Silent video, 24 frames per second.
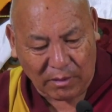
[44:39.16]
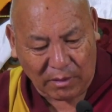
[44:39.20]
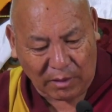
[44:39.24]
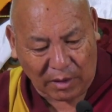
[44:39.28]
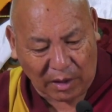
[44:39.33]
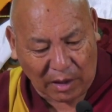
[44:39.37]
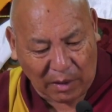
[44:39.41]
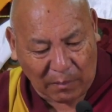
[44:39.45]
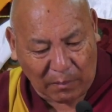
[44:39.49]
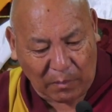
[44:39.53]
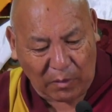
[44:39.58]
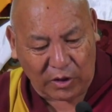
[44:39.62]

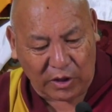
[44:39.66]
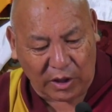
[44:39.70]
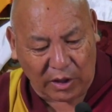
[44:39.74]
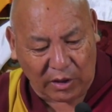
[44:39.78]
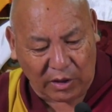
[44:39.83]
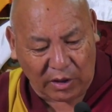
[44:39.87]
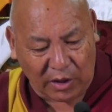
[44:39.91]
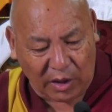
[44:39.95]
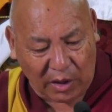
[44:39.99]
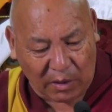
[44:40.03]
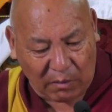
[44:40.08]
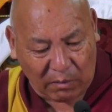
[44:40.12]
Therefore,
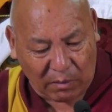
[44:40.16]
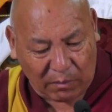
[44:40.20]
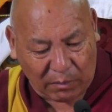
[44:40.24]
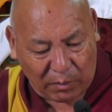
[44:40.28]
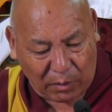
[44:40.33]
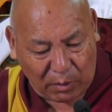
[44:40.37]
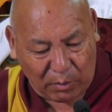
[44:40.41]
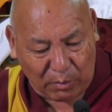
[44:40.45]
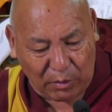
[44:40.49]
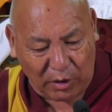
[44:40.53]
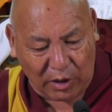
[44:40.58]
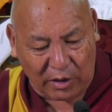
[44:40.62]
Shantideva
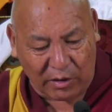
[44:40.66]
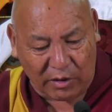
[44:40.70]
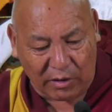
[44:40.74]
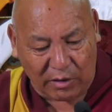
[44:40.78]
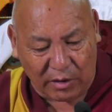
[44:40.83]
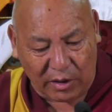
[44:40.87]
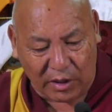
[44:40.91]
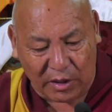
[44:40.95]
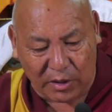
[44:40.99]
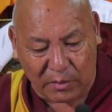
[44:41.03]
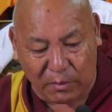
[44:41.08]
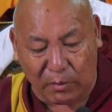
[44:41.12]

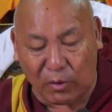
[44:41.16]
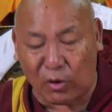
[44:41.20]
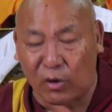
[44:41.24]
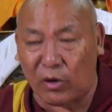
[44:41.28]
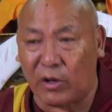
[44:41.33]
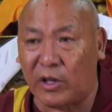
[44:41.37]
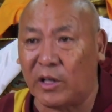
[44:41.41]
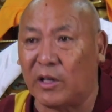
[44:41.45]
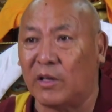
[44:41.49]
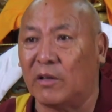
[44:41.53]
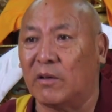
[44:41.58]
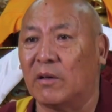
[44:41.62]
formulated this
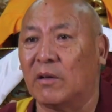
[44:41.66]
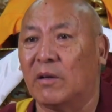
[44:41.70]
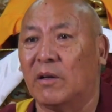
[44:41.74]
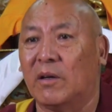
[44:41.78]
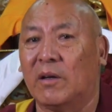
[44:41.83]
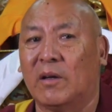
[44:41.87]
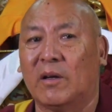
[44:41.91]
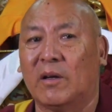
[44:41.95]
following